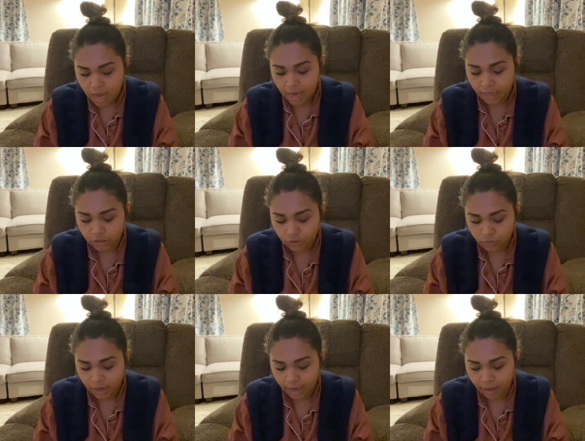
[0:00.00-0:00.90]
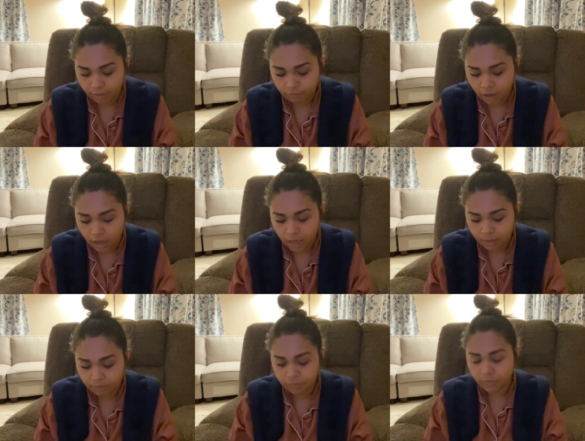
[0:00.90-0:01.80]
I do have
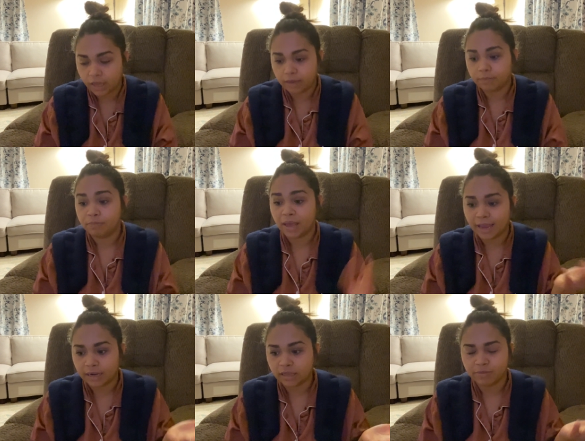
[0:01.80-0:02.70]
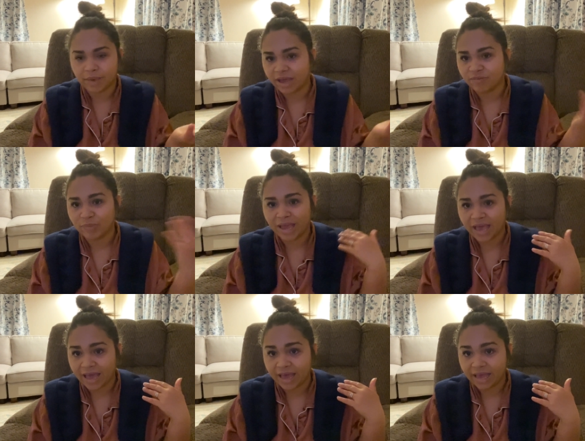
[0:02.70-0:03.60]
like pain in the back of my
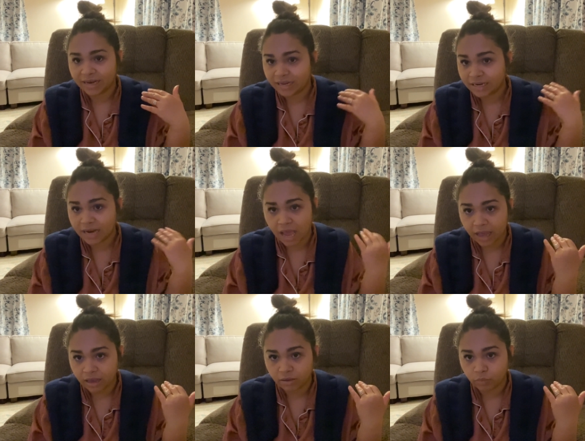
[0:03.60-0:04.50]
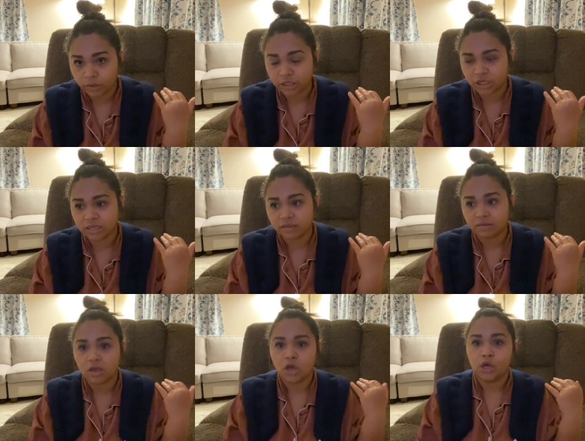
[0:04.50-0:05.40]
head and neck, which is
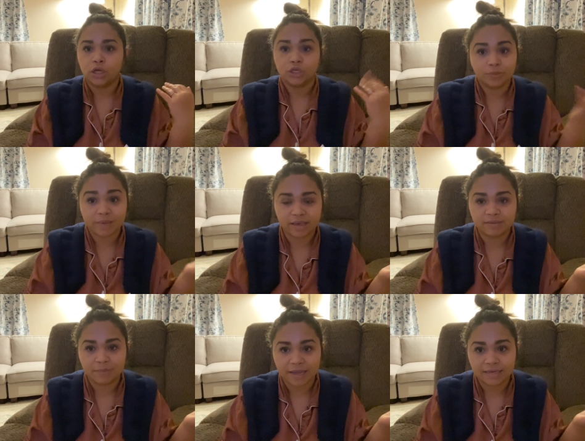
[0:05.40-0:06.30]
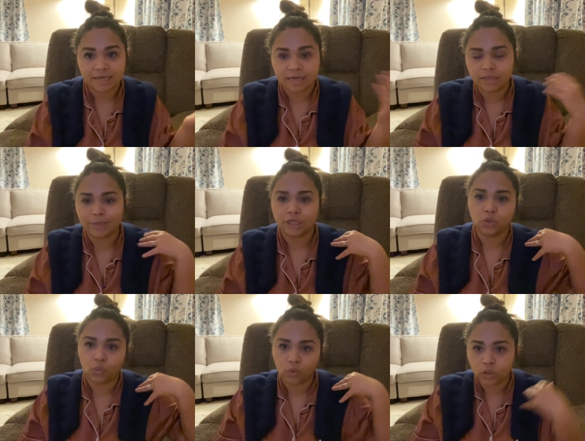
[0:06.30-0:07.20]
to be expected, and my
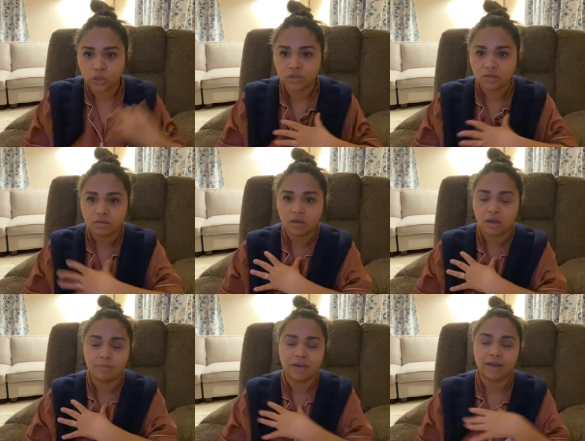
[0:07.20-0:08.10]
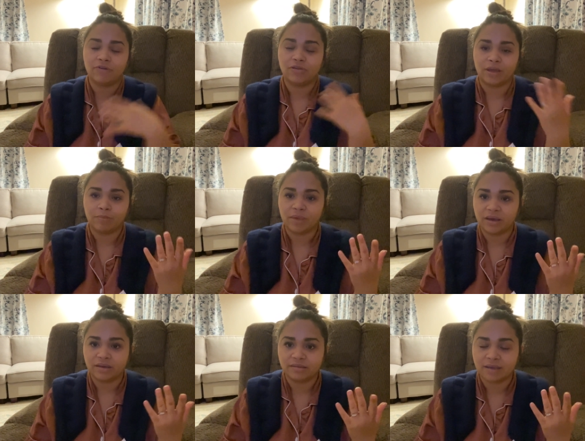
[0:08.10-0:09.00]
shoulders and everything,
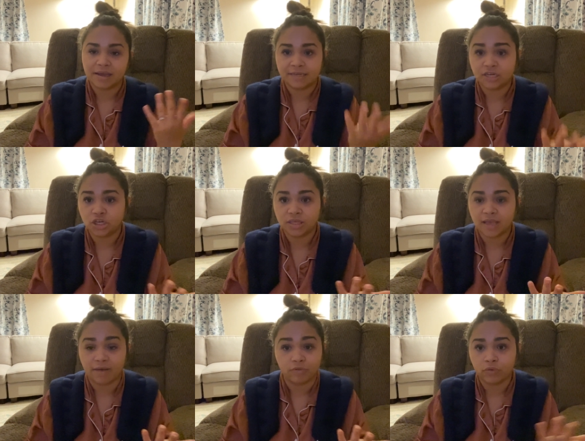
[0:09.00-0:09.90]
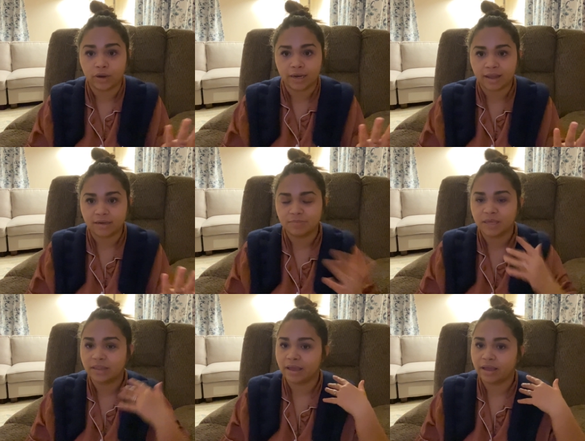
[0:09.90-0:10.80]
because I did just have a craniectomy.
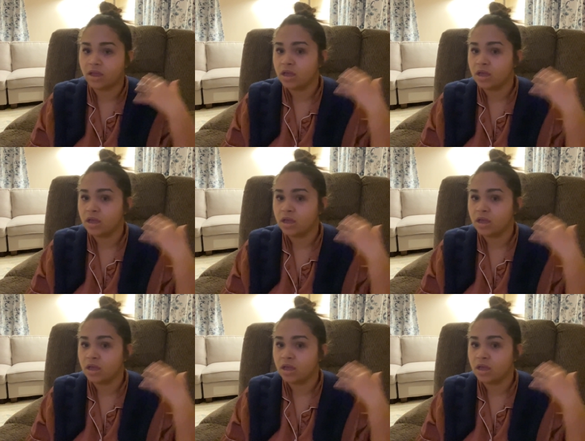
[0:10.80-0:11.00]
They,